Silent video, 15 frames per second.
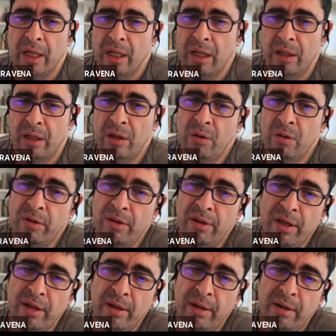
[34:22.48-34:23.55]
Now,
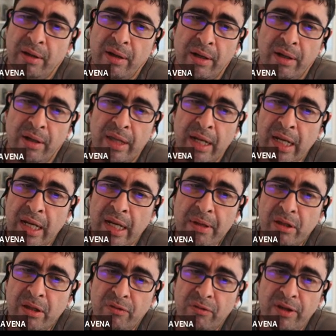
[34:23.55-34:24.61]
the
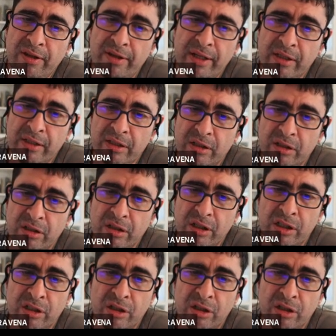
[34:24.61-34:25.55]
limit of the things is,